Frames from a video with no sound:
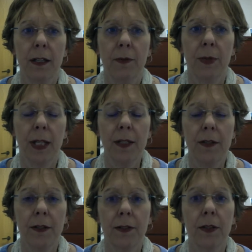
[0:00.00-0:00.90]
would like
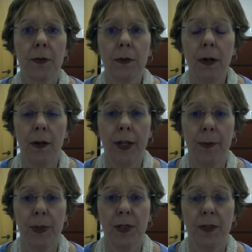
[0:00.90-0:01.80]
you to look through all
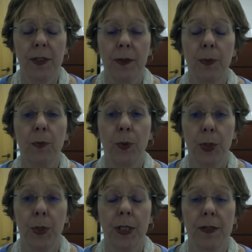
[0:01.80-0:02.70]
that material before
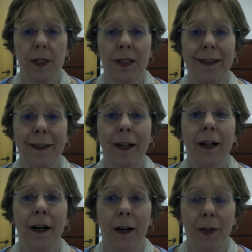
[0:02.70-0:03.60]
you get started
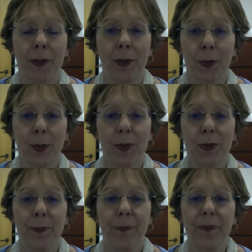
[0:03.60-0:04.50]
on the
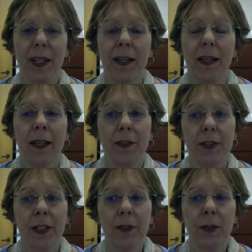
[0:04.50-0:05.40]
course. In
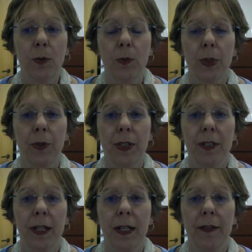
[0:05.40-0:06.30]
general, we're going to
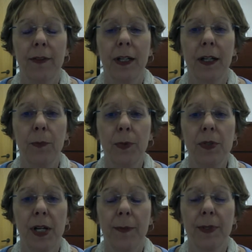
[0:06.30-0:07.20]
have a couple
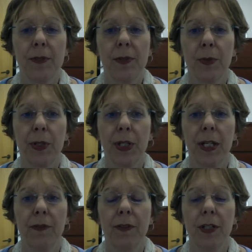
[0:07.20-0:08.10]
chapters that we're going to
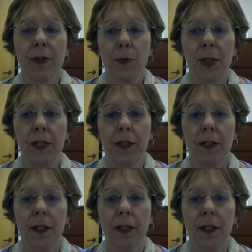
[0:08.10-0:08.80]
cover each week.